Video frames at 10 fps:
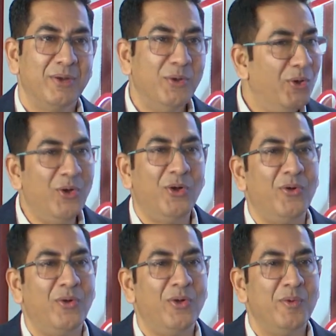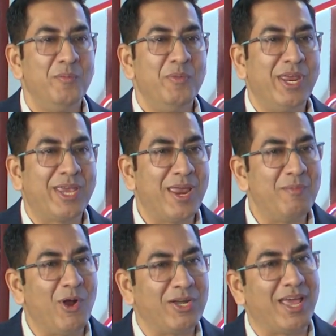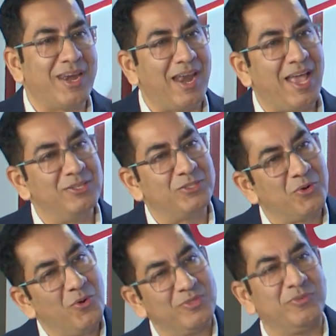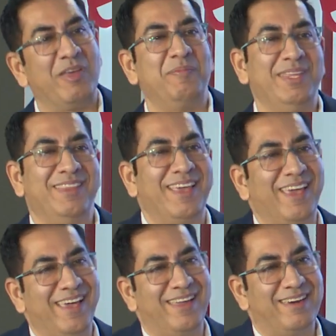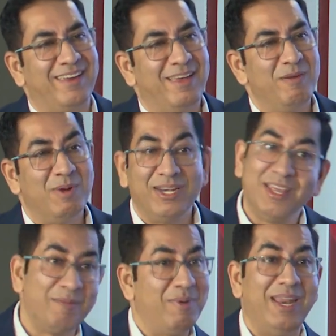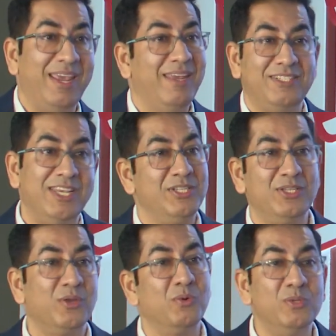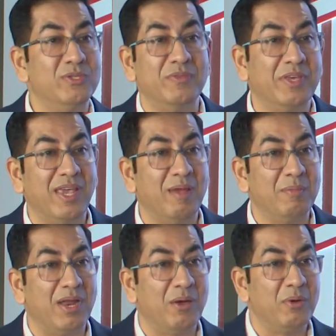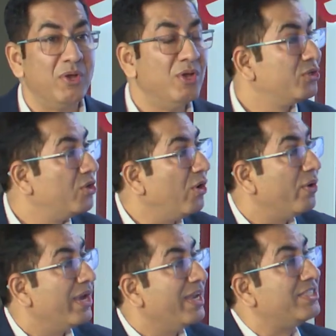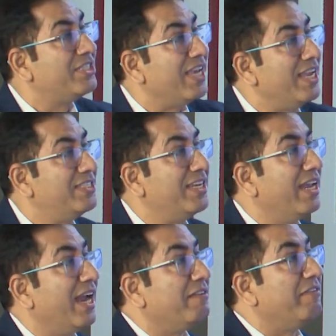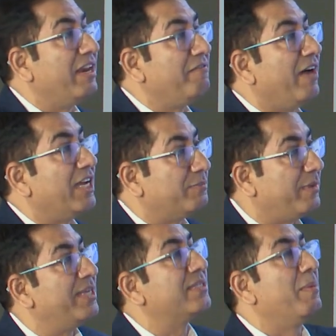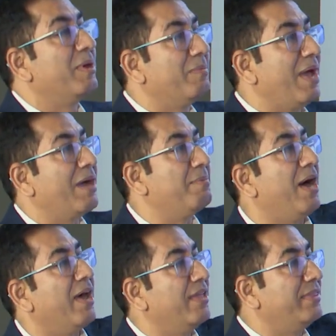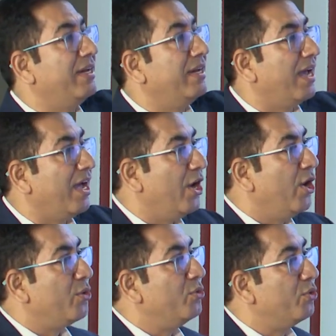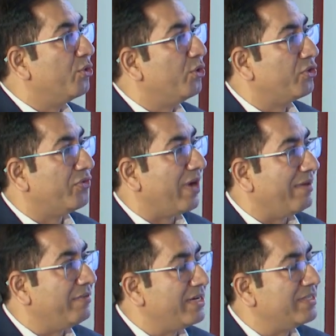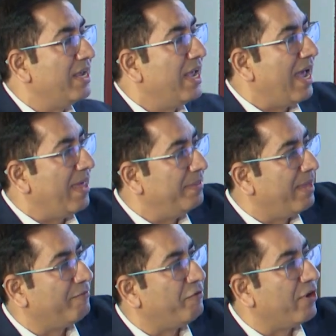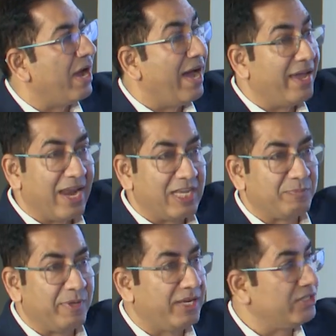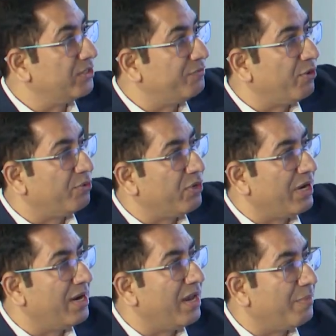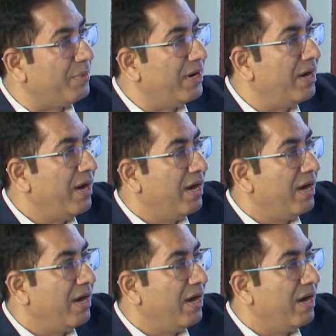No. Brick and mortar Reliance stores would have been there. But they're changing the rules of the game now. So it's changing at a very fast pace. Coming back, Bharat, India, two growth drivers, and therefore higher aspirations for rural and urban,